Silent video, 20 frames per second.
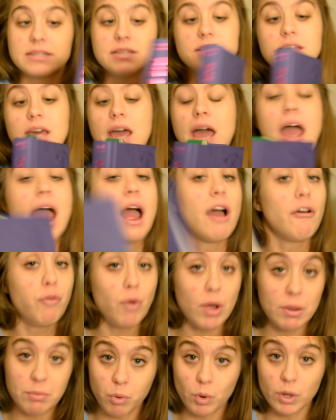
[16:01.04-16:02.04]
to the
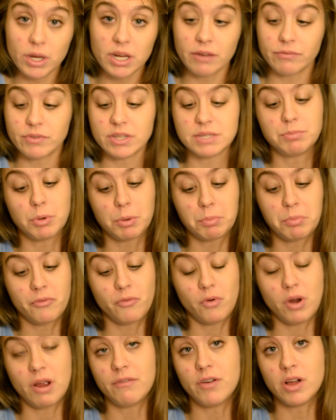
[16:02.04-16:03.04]
halfway point of this book
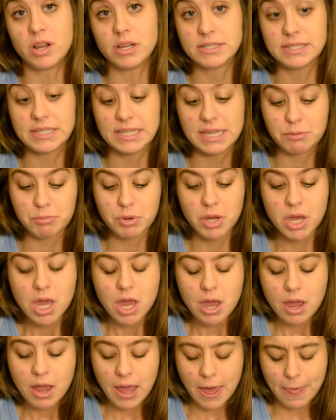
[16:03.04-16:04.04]
before I fall asleep.
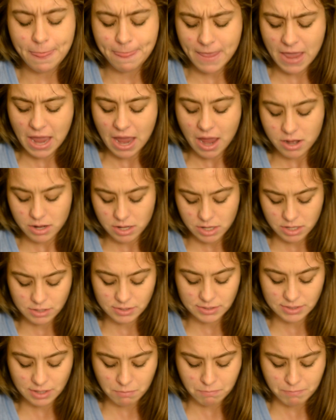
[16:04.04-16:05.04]
And that
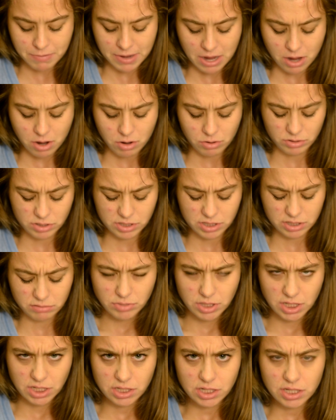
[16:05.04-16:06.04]
is about
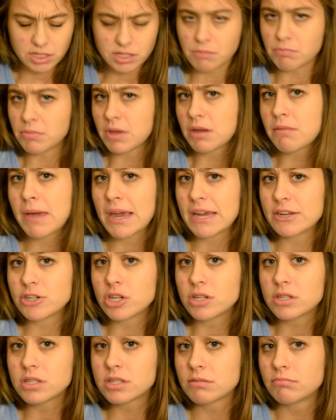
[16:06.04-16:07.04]
60 something
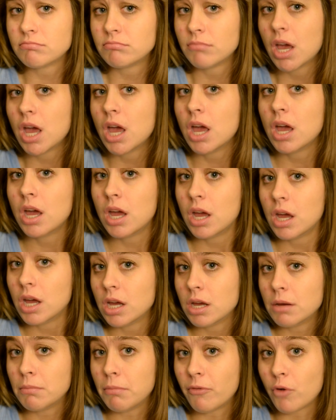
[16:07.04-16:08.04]
pages
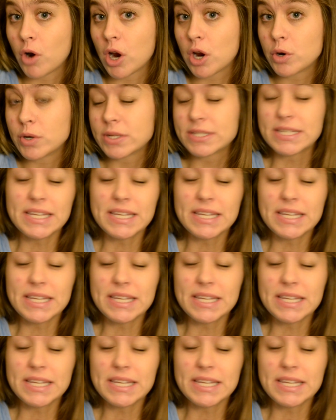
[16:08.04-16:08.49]
before I go to